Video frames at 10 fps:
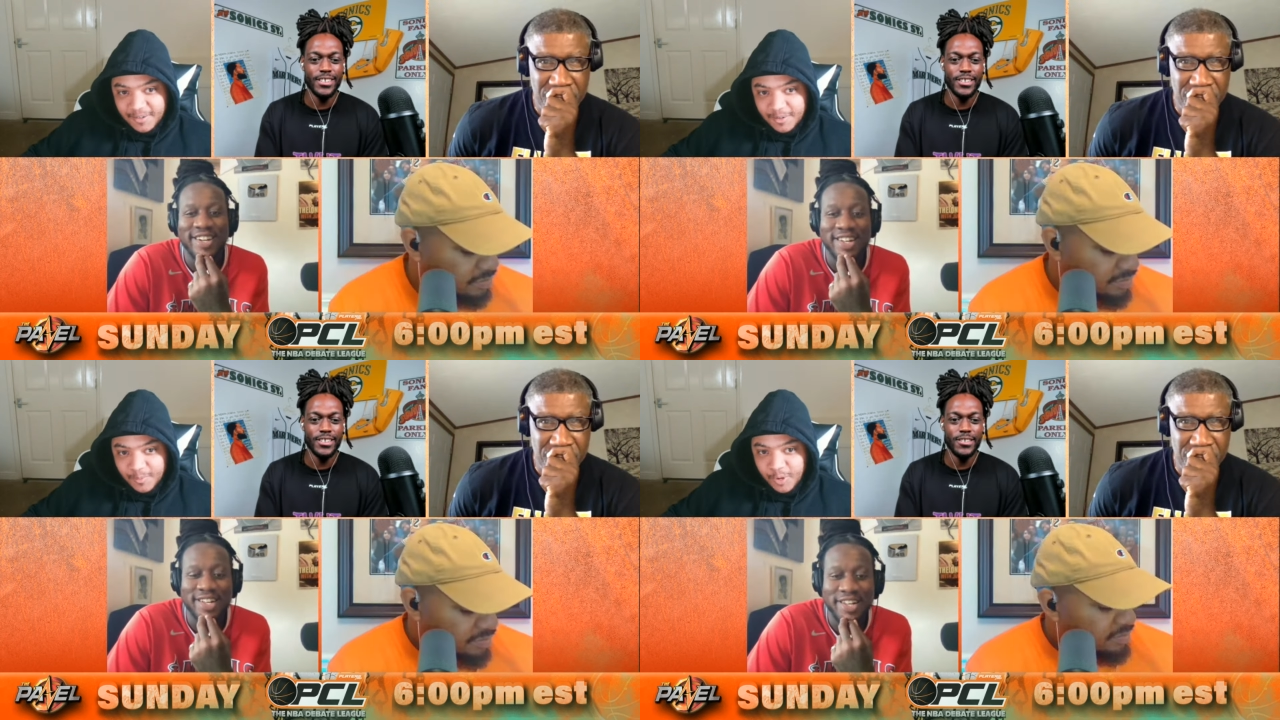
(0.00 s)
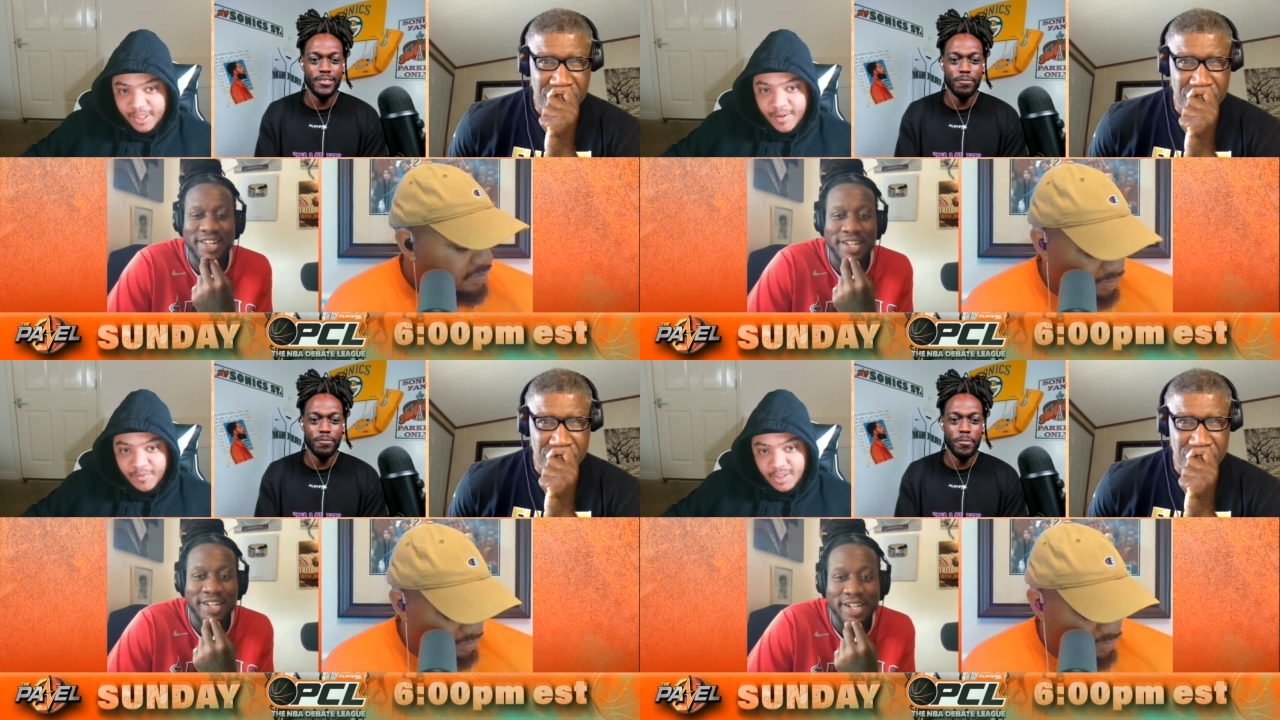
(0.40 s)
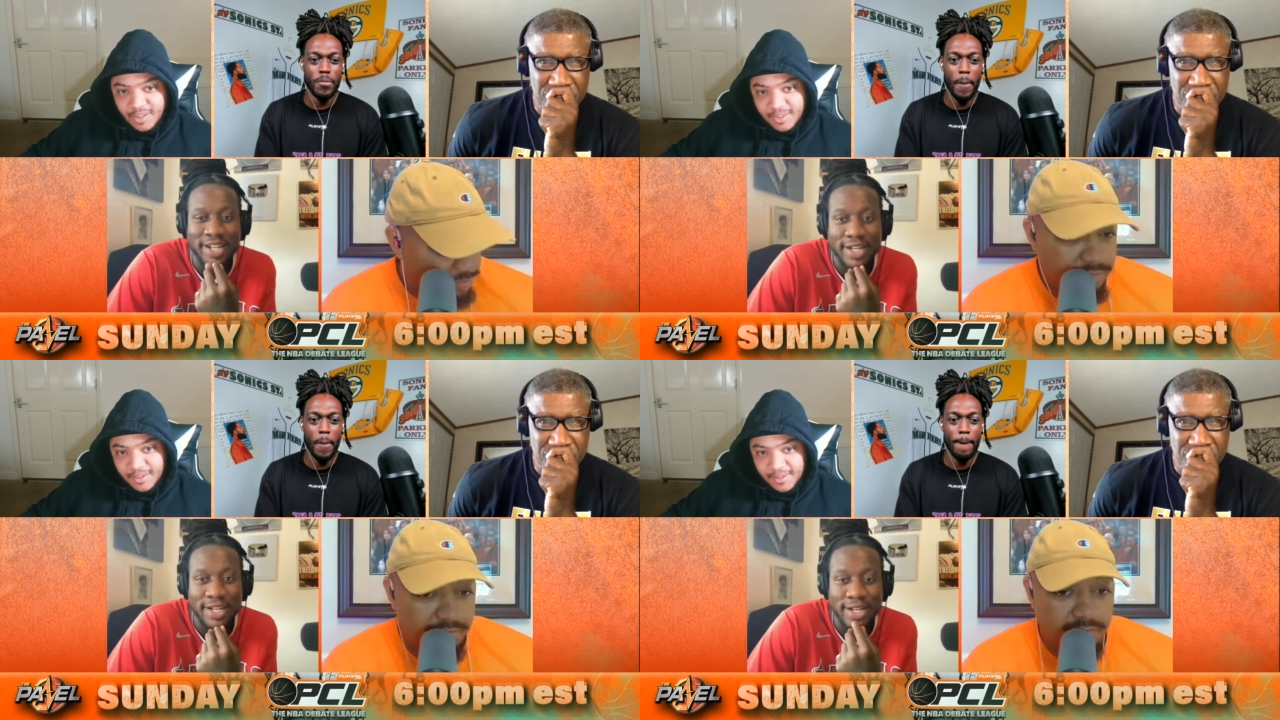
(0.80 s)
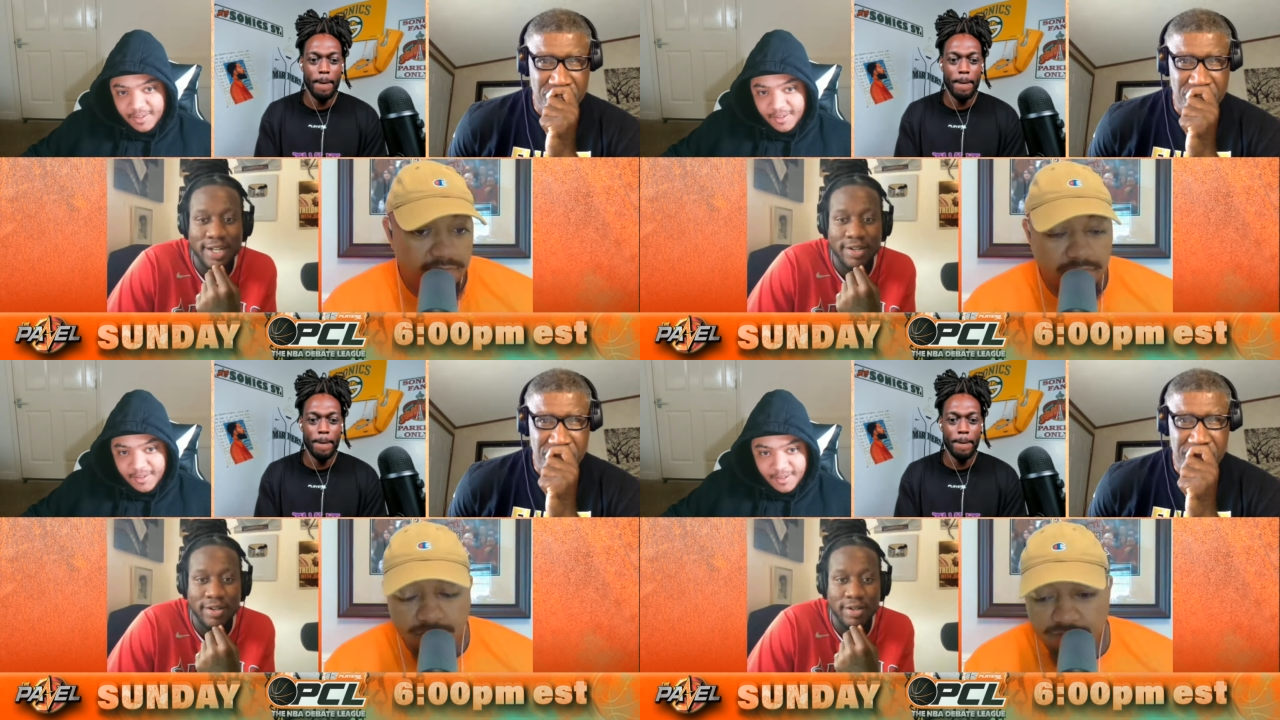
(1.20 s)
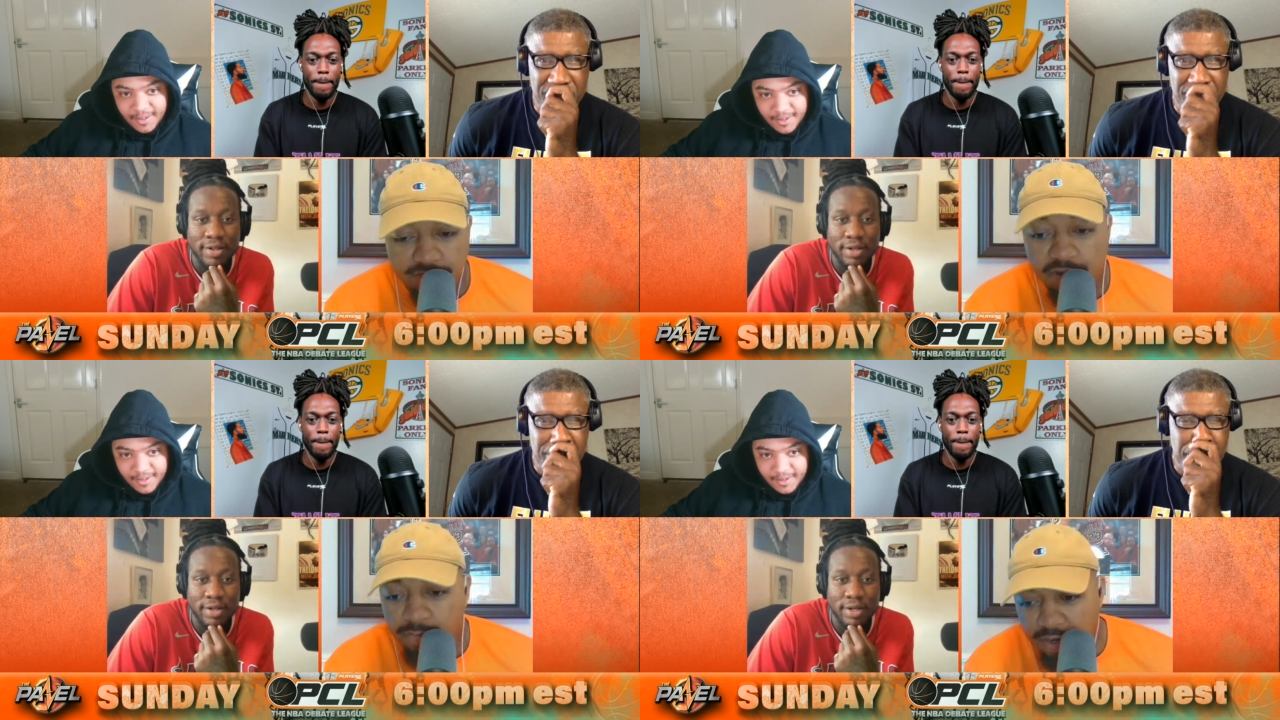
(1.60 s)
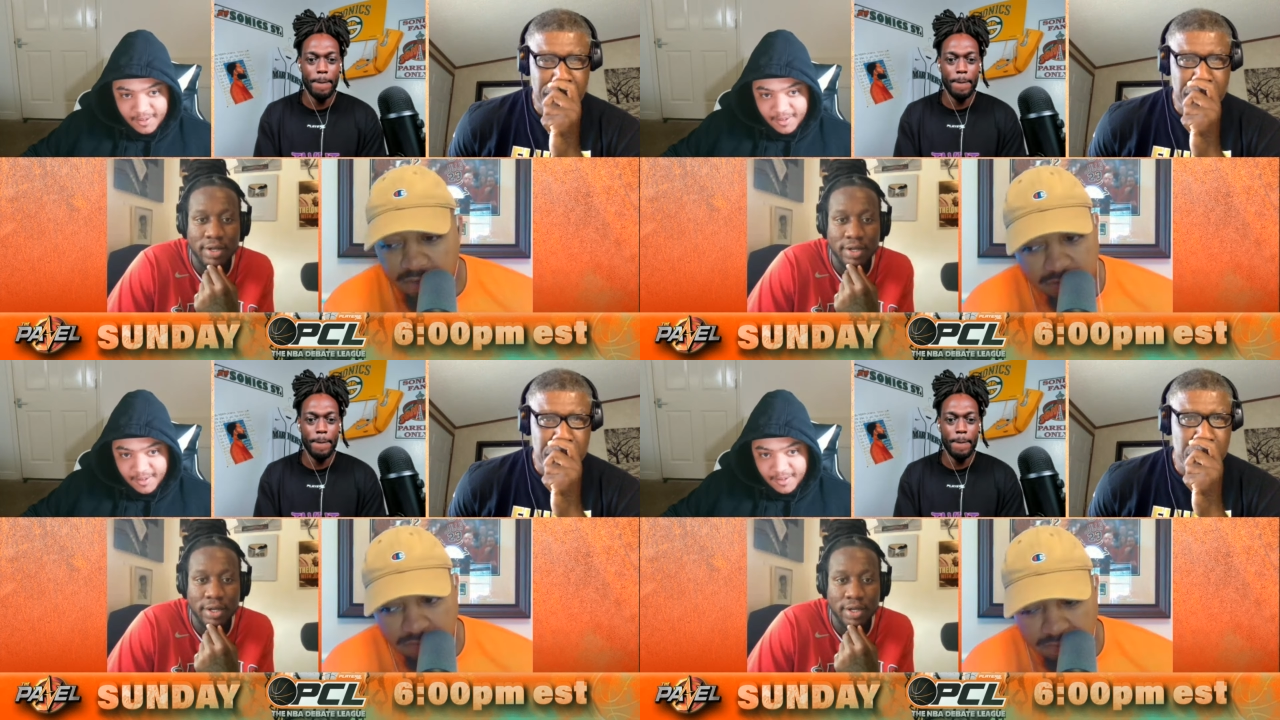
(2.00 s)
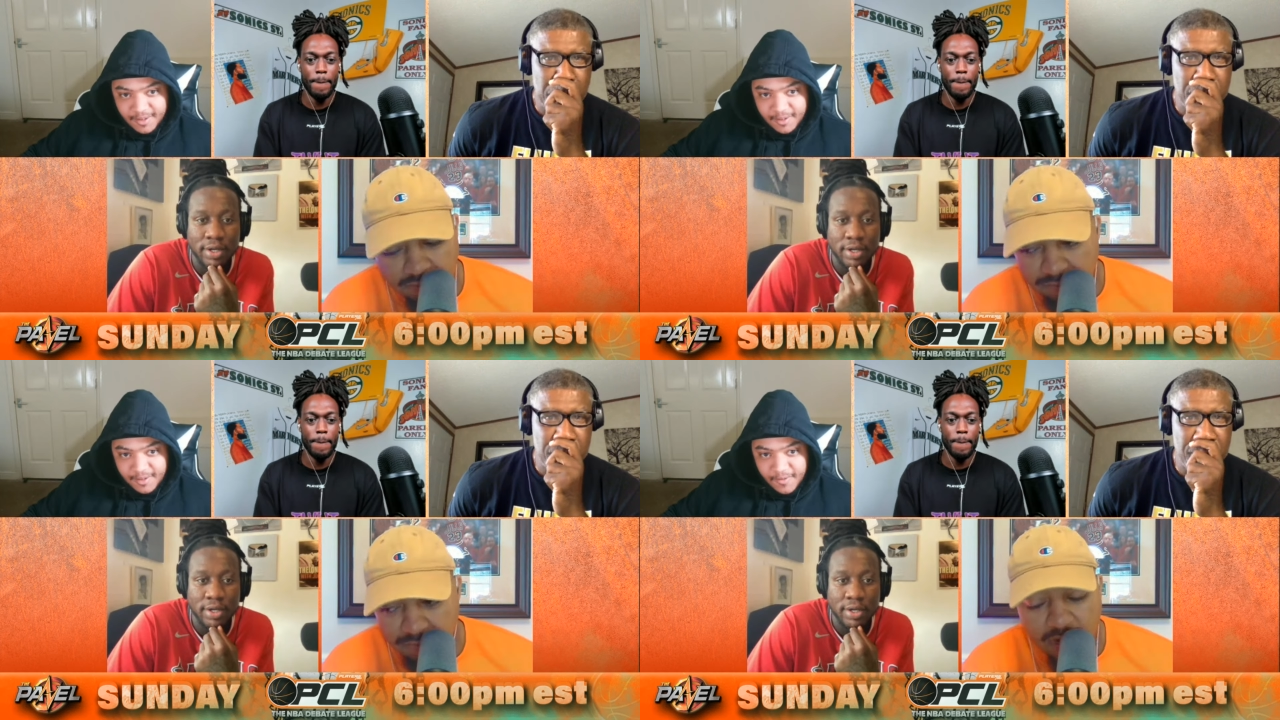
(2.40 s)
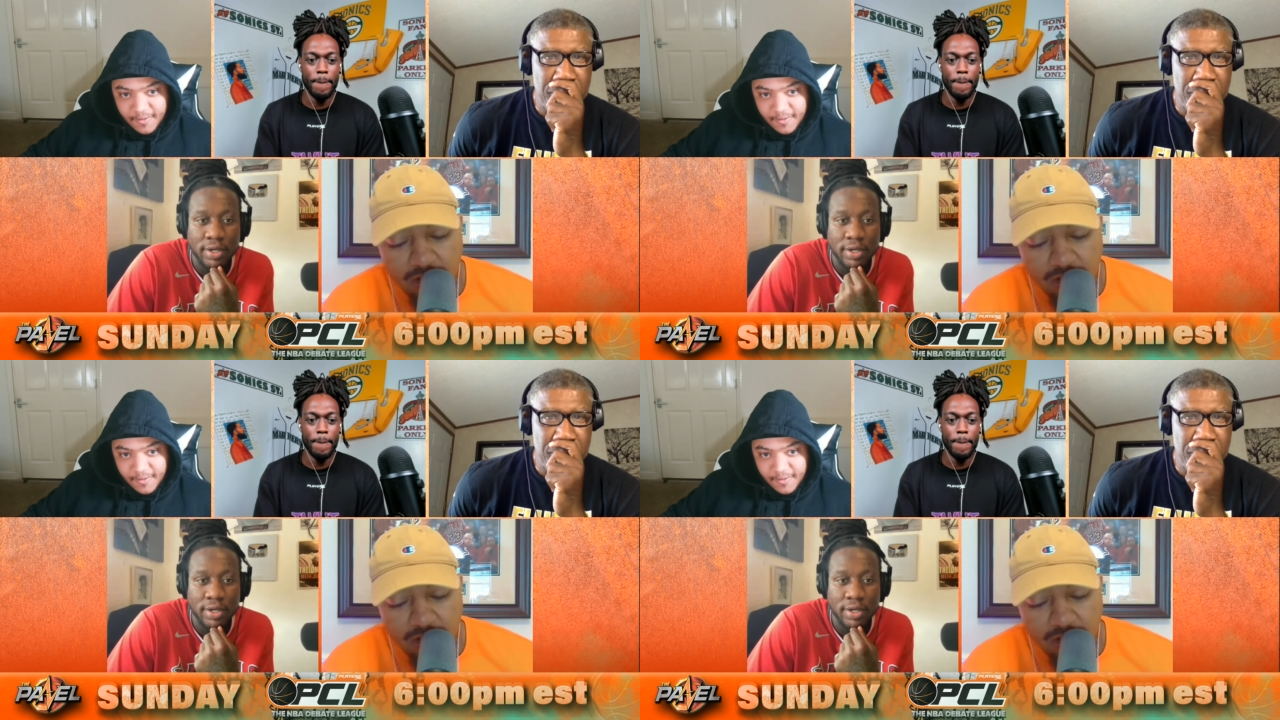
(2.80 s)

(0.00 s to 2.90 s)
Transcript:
Speaker 1: What Denver? Look, bro. No,